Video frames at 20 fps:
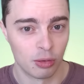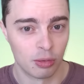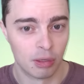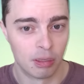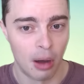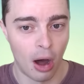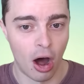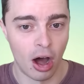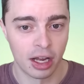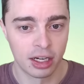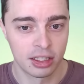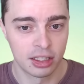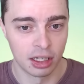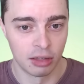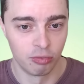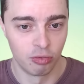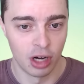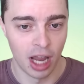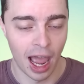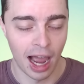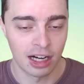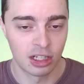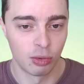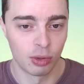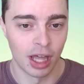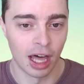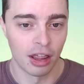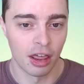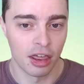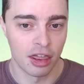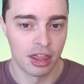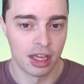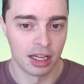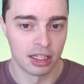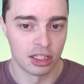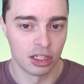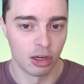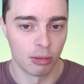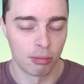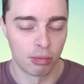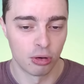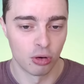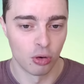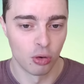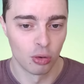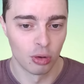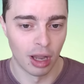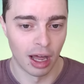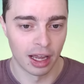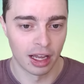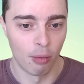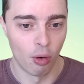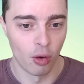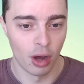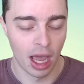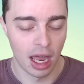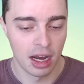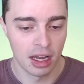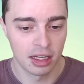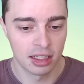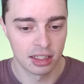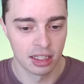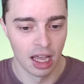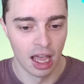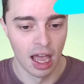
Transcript: bind and react with other things in your pool, like organics.